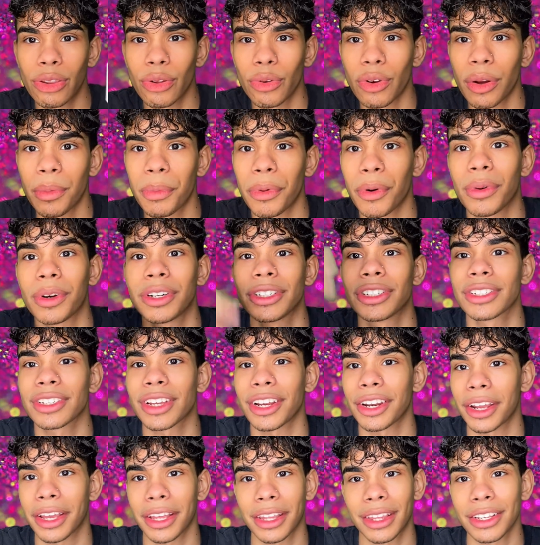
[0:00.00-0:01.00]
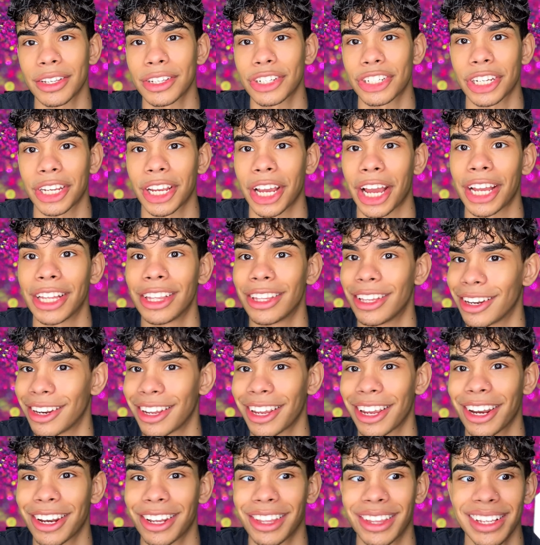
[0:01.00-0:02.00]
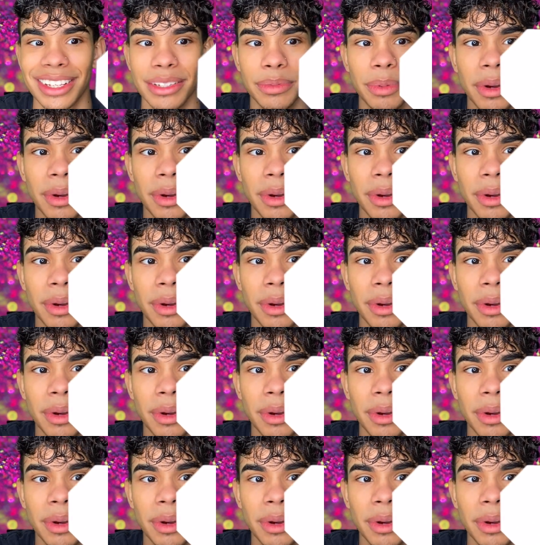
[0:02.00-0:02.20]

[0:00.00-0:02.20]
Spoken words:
do it, but we're just going to get the shit I didn't get in this